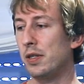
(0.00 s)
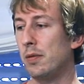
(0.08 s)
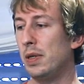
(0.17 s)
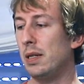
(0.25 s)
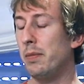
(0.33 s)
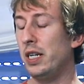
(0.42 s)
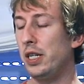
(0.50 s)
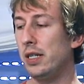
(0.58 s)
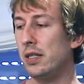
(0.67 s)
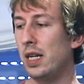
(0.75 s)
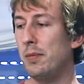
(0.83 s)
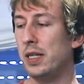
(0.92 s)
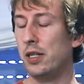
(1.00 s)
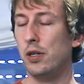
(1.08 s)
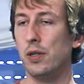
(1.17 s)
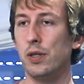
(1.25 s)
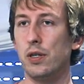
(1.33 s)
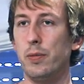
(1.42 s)
So my mashing scheme is
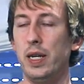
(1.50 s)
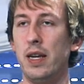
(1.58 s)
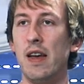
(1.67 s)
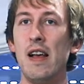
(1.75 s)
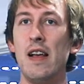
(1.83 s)
actually going to be